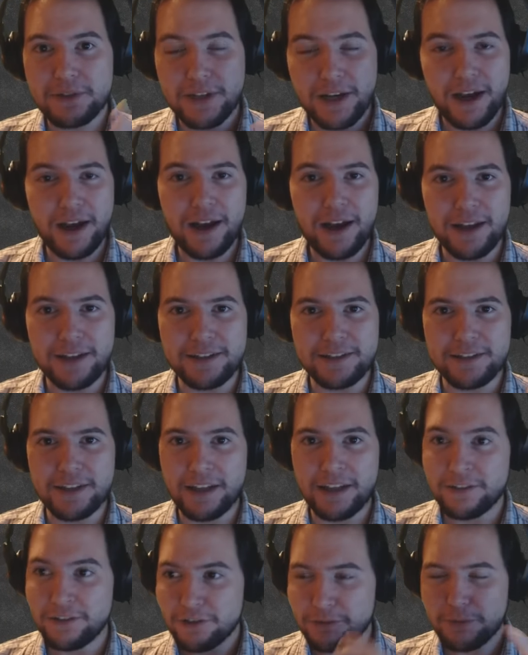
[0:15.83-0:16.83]
cards
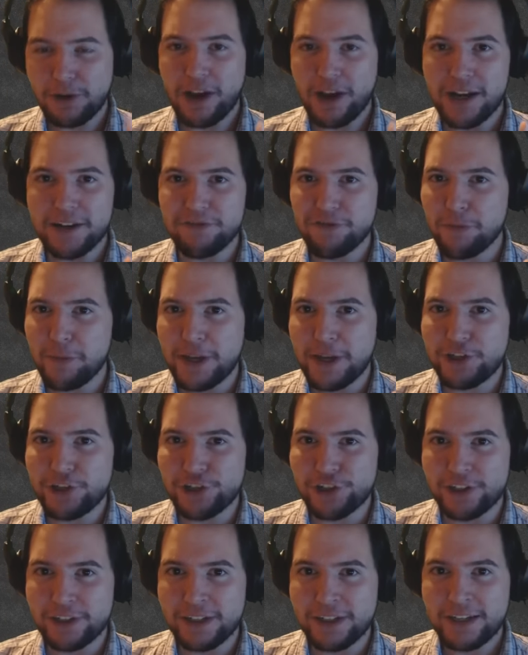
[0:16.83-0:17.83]
and some card
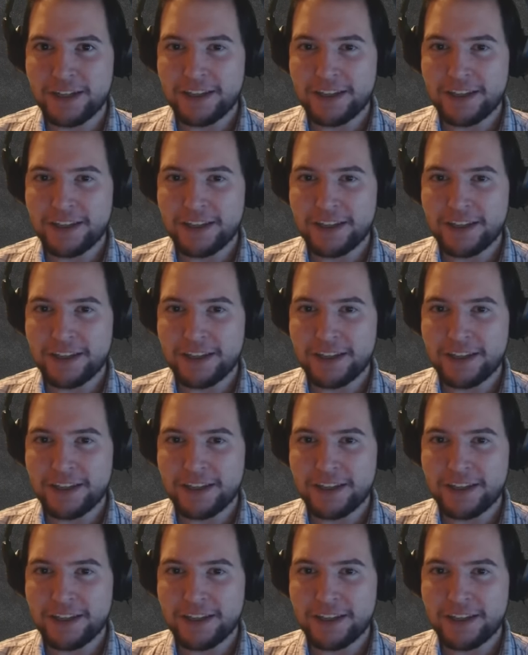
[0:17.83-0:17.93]
information